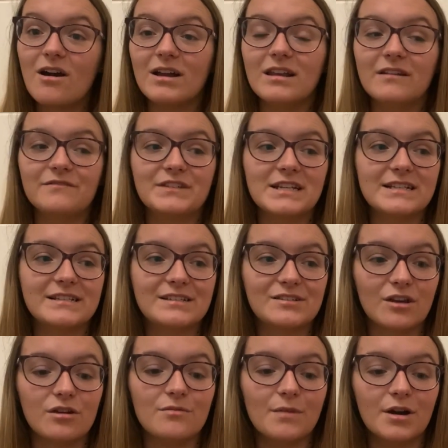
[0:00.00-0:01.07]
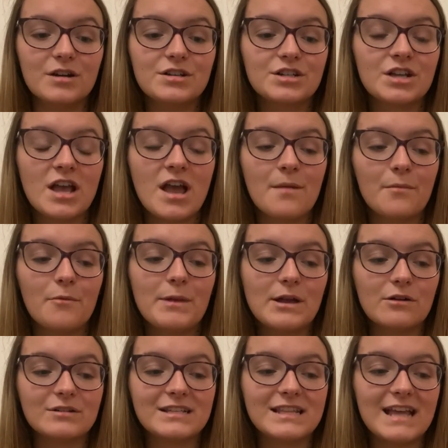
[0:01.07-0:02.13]
I loved it so much, but we
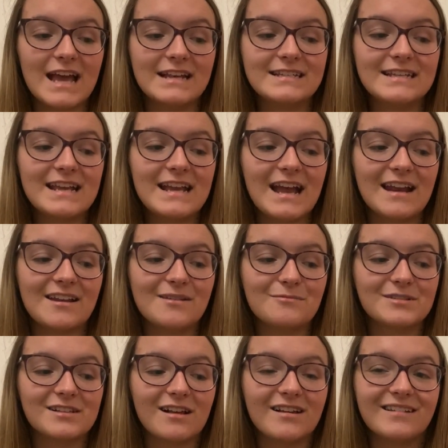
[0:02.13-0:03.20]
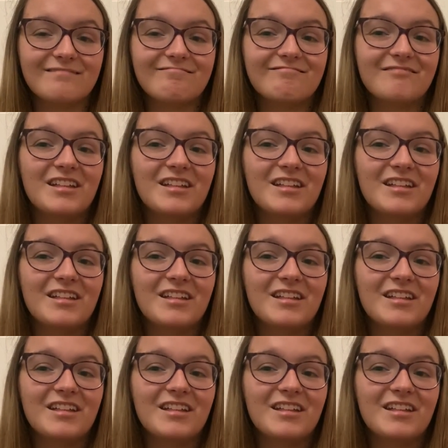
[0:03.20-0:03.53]
got to the ending and it was like,